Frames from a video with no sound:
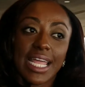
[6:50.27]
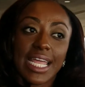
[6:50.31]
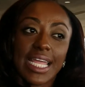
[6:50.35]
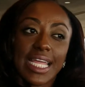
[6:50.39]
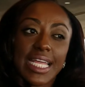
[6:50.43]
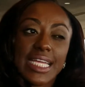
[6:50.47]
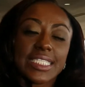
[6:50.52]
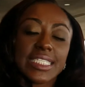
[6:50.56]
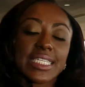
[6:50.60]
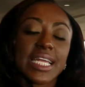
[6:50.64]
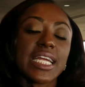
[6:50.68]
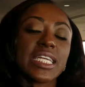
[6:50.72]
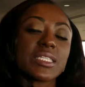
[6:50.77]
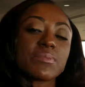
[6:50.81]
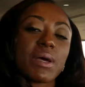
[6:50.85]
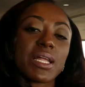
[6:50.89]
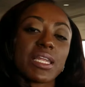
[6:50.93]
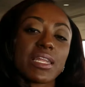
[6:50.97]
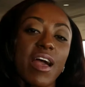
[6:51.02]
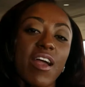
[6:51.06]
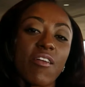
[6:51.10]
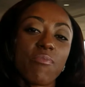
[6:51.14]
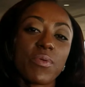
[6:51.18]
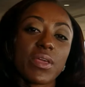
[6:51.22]
It changed my
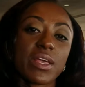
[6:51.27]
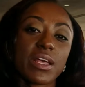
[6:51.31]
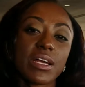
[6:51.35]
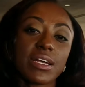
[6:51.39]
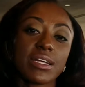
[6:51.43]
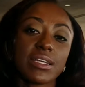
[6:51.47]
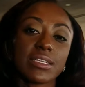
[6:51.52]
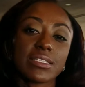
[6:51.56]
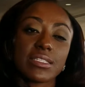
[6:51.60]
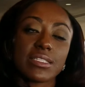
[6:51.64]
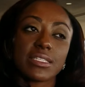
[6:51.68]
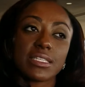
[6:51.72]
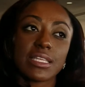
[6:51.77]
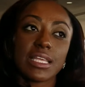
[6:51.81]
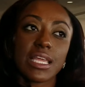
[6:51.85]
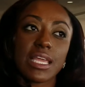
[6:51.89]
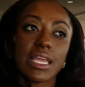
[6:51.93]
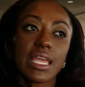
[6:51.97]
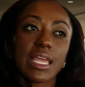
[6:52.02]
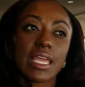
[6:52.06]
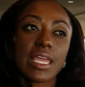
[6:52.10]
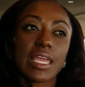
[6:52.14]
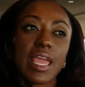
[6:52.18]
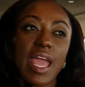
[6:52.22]
life because
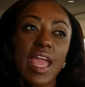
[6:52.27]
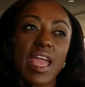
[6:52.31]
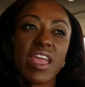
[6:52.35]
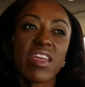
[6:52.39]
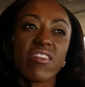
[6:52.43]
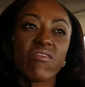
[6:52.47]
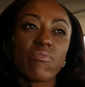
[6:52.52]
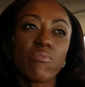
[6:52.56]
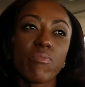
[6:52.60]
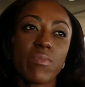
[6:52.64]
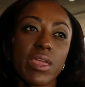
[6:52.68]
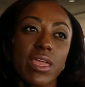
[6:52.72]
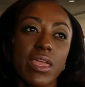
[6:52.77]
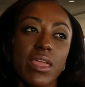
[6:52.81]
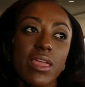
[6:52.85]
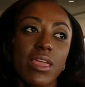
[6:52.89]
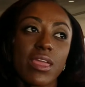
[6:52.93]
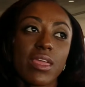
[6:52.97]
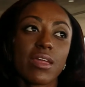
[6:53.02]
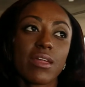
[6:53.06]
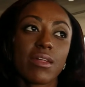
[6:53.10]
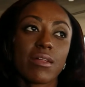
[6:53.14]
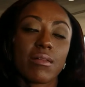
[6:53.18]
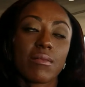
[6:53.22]
it gave me,
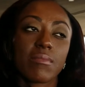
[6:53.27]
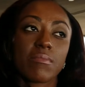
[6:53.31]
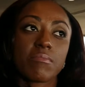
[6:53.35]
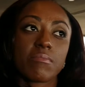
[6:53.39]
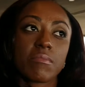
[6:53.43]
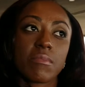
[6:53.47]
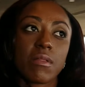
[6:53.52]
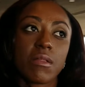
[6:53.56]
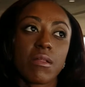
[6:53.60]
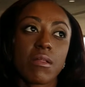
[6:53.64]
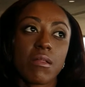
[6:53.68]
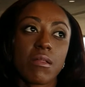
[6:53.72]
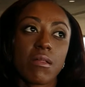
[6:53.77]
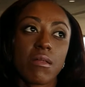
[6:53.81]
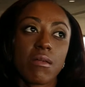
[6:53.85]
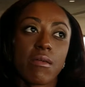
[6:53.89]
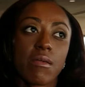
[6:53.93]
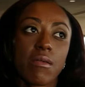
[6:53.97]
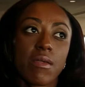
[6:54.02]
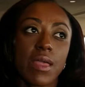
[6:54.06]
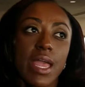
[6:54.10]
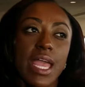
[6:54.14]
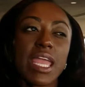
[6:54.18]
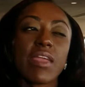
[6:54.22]

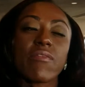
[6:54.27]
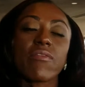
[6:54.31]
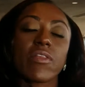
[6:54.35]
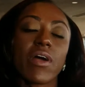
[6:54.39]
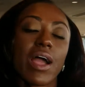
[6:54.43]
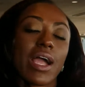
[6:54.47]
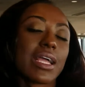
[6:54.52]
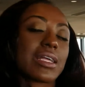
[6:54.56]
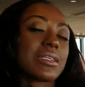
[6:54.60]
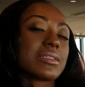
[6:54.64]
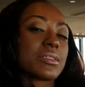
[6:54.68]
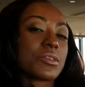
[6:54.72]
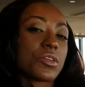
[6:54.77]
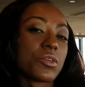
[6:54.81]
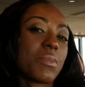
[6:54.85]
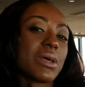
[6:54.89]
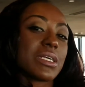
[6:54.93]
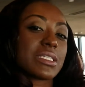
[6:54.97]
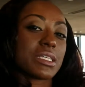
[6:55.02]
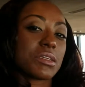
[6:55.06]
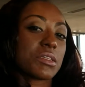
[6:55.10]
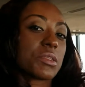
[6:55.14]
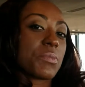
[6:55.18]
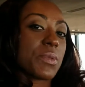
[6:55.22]
even though I consider
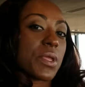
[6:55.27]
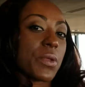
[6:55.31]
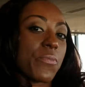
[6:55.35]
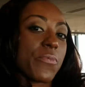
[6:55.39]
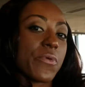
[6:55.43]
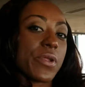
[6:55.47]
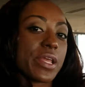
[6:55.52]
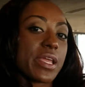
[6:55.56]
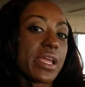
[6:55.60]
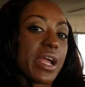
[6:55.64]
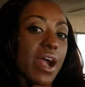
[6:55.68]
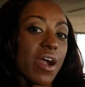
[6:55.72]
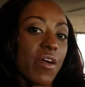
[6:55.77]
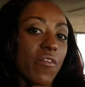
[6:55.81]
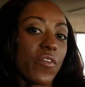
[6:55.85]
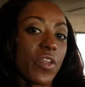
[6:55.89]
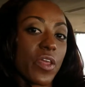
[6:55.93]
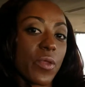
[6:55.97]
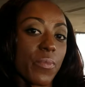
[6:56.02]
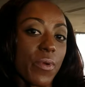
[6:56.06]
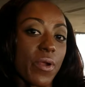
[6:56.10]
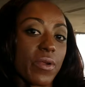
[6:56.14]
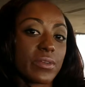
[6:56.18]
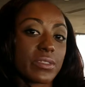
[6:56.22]
myself to be a pretty
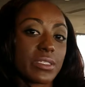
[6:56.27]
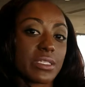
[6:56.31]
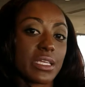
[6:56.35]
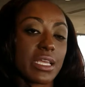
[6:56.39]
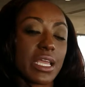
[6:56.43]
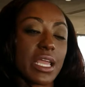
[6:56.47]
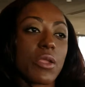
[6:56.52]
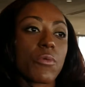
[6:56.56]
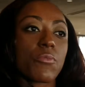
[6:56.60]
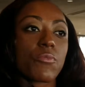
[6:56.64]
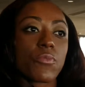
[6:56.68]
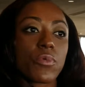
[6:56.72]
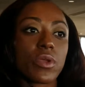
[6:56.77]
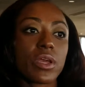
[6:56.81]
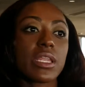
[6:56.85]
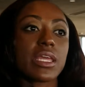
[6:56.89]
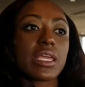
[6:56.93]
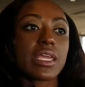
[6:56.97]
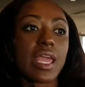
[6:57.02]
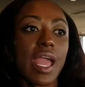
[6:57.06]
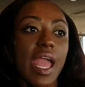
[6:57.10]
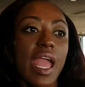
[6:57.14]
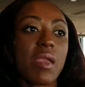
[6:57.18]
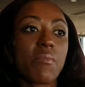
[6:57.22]
confident person, it really
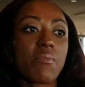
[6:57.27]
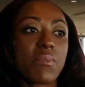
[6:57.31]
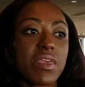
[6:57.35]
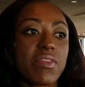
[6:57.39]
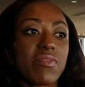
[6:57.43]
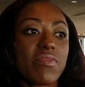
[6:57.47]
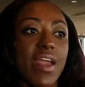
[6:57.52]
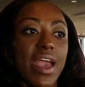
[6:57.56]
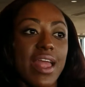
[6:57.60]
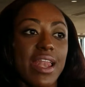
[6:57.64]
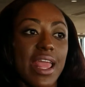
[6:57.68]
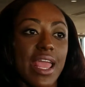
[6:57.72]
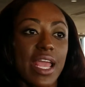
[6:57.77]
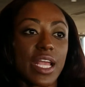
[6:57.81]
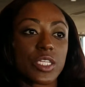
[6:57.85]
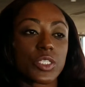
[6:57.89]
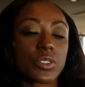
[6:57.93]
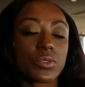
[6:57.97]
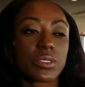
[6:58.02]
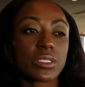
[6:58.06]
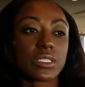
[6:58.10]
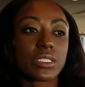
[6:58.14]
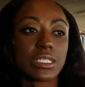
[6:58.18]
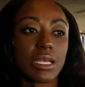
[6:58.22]
gave me that
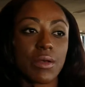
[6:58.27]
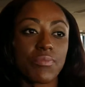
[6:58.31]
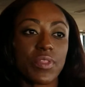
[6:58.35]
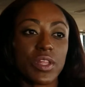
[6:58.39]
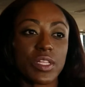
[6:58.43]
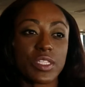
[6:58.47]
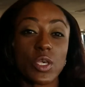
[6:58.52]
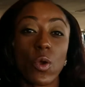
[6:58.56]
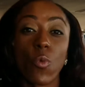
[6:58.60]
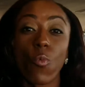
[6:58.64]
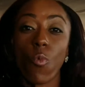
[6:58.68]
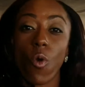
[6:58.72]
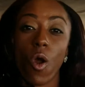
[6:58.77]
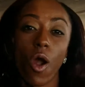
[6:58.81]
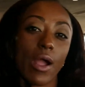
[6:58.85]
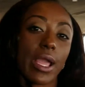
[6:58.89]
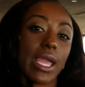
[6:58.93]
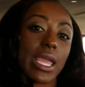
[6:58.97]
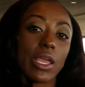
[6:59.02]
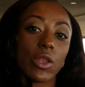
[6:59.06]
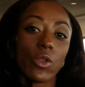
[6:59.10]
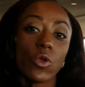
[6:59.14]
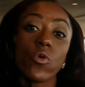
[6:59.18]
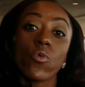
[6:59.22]
extra something to
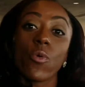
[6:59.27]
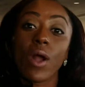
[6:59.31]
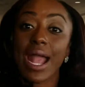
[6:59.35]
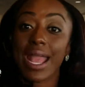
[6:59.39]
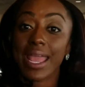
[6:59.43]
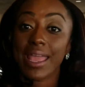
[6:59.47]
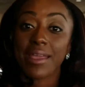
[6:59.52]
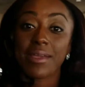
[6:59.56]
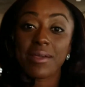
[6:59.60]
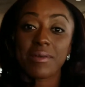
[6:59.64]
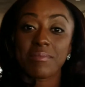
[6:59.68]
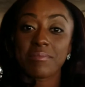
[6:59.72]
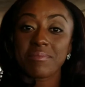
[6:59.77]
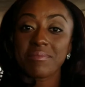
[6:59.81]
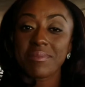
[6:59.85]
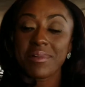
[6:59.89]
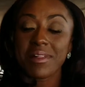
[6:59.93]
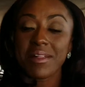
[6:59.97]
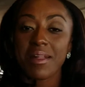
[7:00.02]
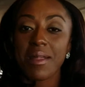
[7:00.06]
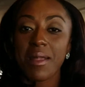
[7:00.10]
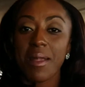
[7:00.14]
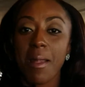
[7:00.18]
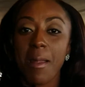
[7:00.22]
walk in who I
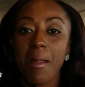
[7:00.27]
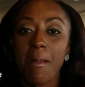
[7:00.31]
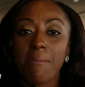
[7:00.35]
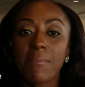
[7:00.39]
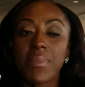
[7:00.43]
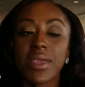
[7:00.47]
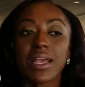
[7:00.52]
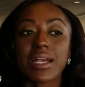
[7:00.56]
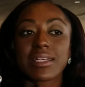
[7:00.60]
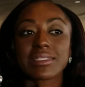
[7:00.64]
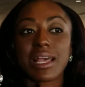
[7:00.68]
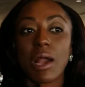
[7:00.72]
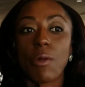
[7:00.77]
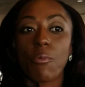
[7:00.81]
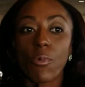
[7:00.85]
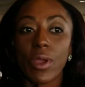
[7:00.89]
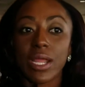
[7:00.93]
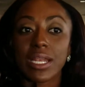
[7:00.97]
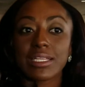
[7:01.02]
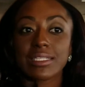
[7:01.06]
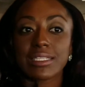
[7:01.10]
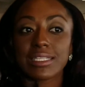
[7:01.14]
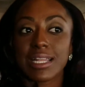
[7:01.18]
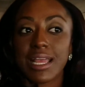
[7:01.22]
am. Because I
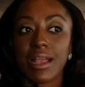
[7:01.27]
went into